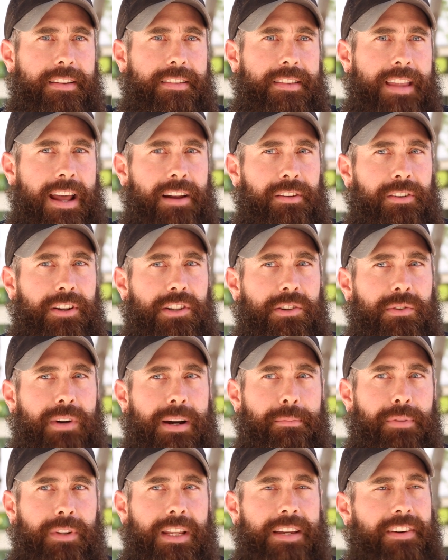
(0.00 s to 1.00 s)
not only do
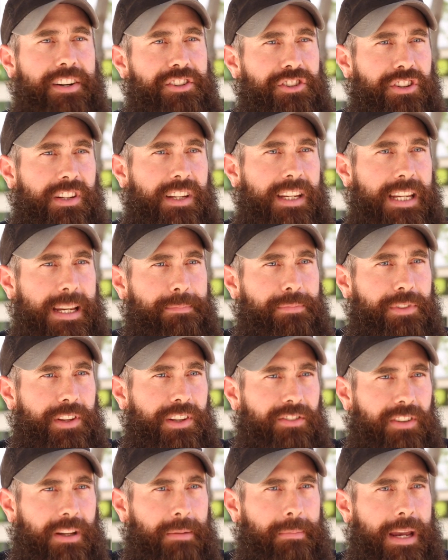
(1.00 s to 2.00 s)
I believe I should keep
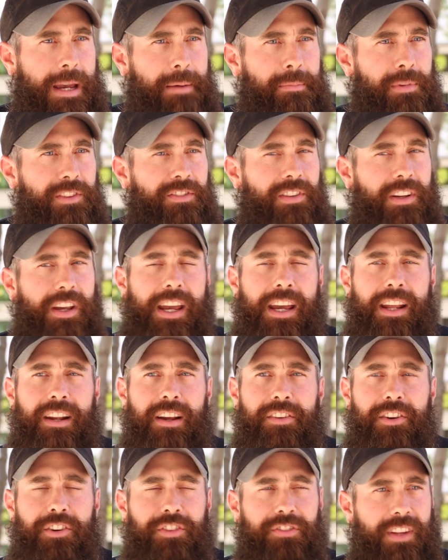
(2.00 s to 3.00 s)
these commandments
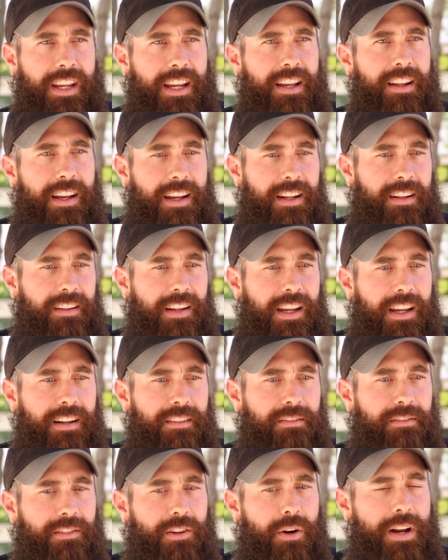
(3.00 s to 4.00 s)
and understand
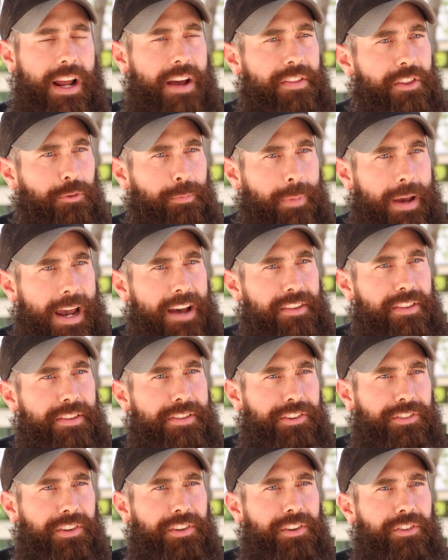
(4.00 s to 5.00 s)
and go down this path
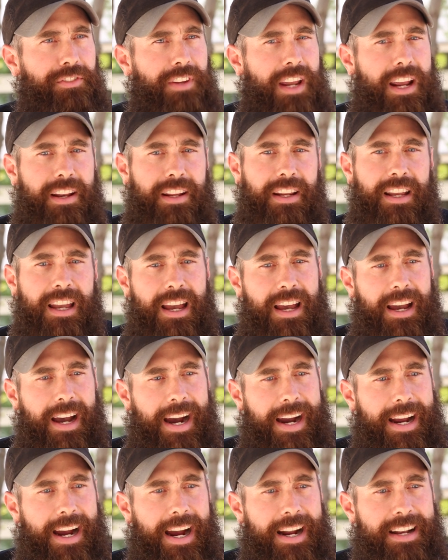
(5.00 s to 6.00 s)
of this understanding,
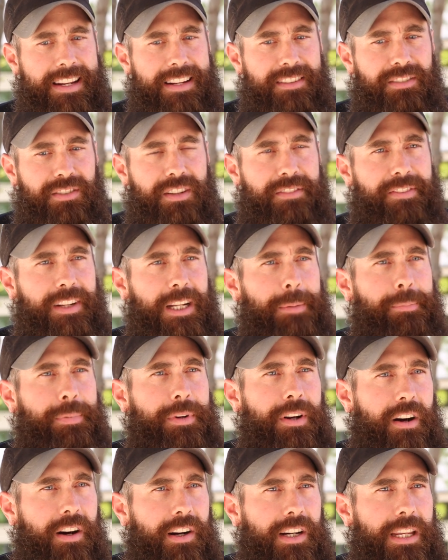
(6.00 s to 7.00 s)
I need to develop
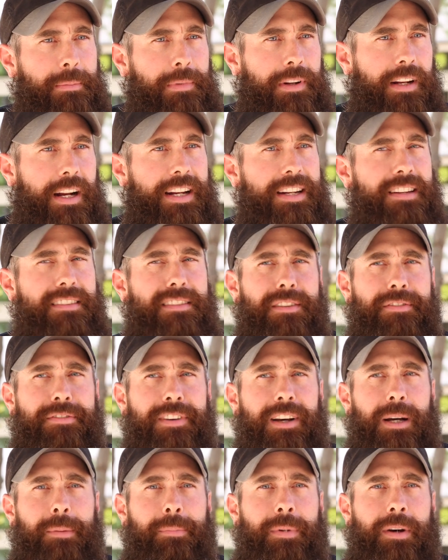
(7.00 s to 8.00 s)
an argument. I need to
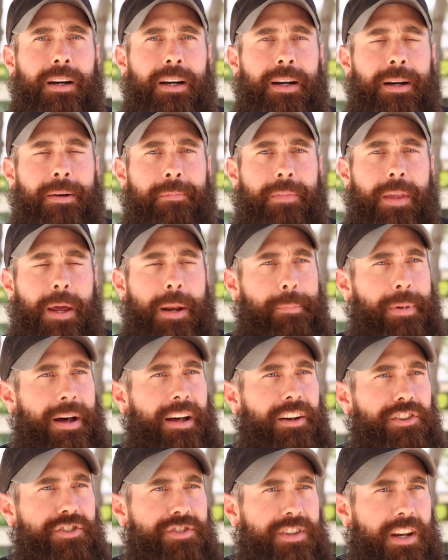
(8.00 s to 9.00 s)
develop an
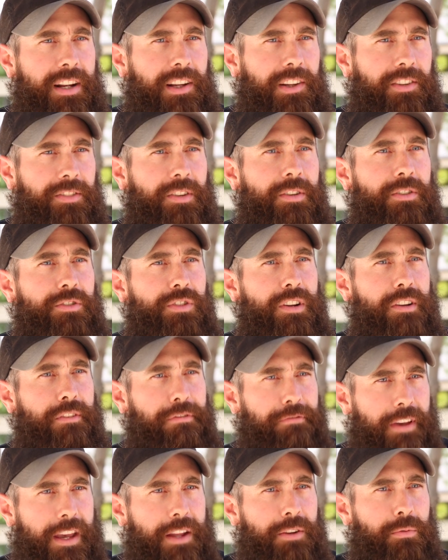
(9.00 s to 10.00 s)
apologetics to
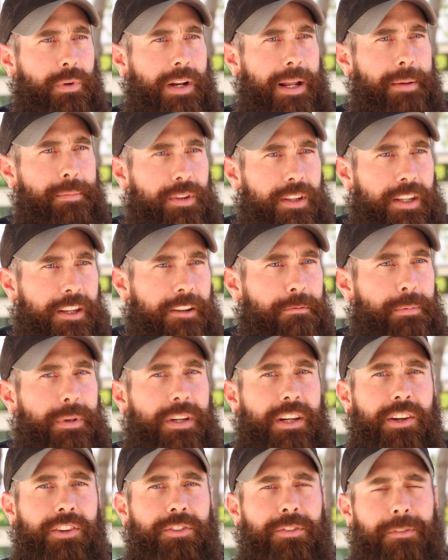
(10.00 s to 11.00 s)
defend what I believe,
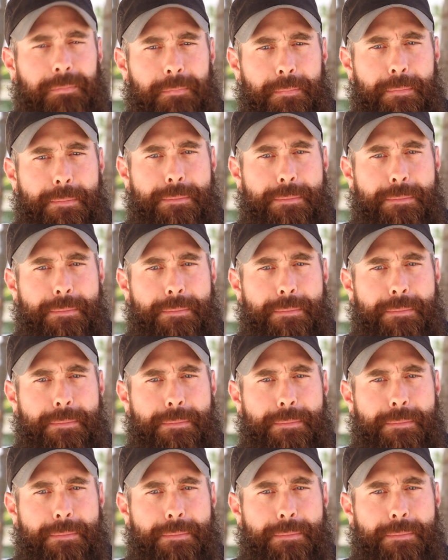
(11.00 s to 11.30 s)
because